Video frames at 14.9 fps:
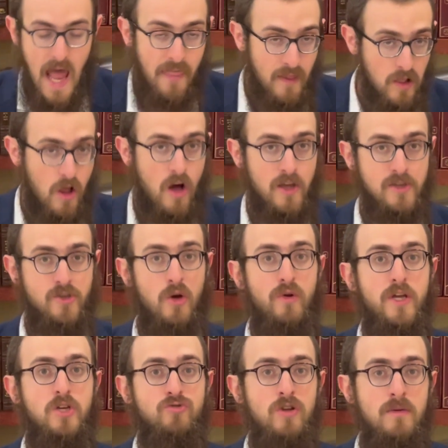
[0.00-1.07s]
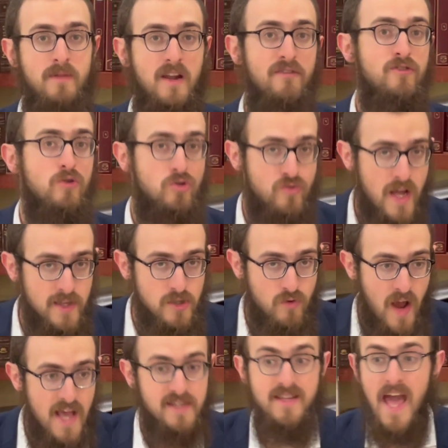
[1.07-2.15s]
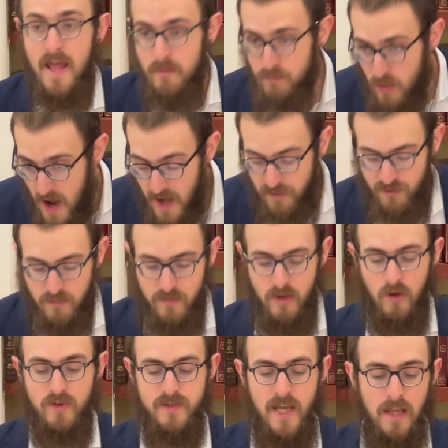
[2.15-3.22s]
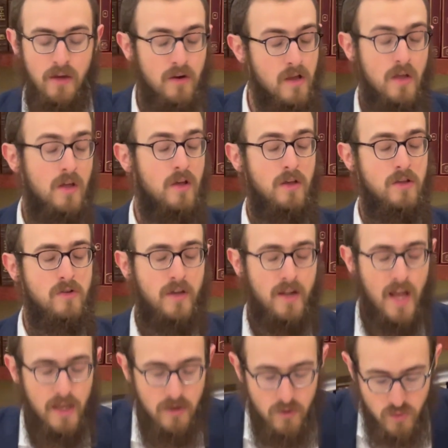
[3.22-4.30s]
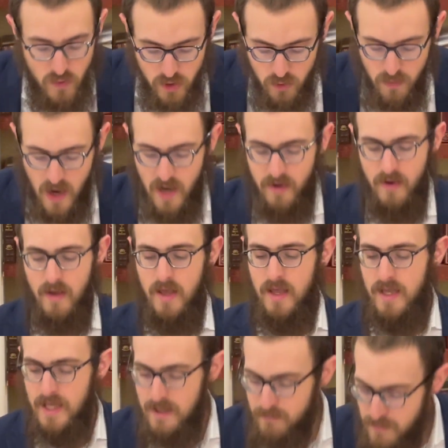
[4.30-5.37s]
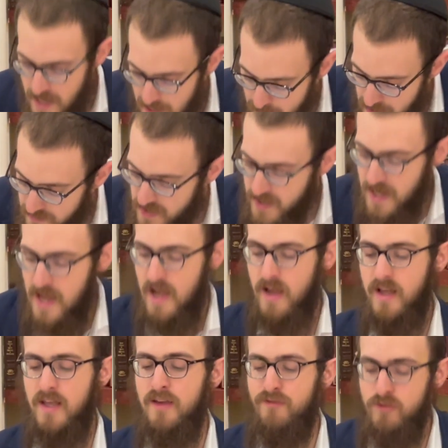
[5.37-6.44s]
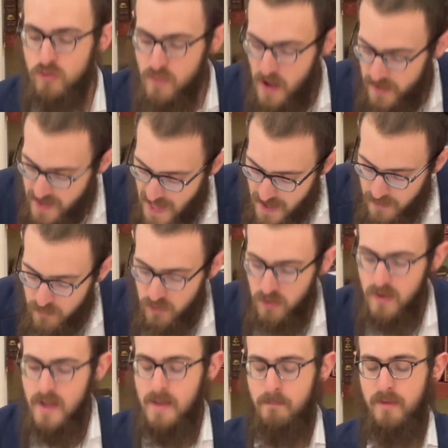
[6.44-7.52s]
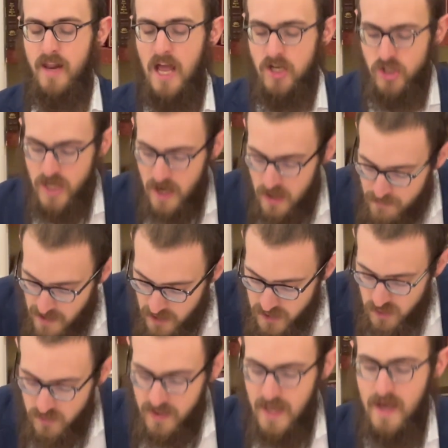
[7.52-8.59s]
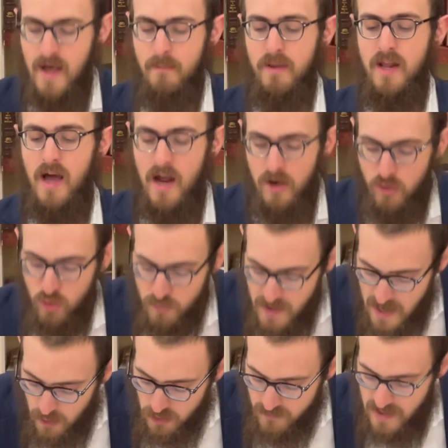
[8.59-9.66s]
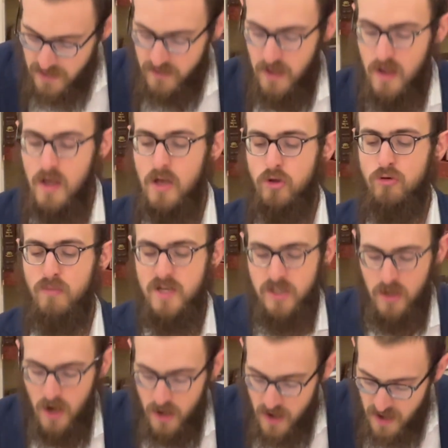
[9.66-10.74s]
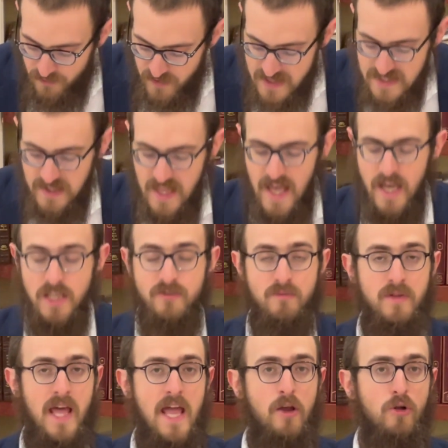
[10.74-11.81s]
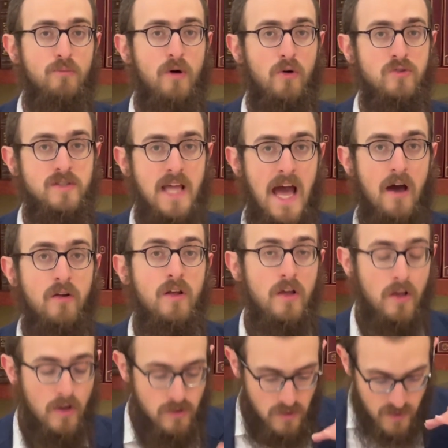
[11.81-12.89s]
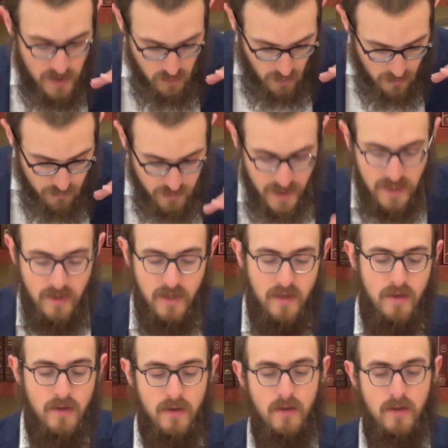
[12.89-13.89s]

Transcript: the law is so extreme that if you transgressed and bought from the wholesaler, you cannot use what you bought. Im behema lakach, if you bought an animal, min asher parsoteha min ha'arkuba ulemata, you must cut off its legs from the ankle bones down so that you completely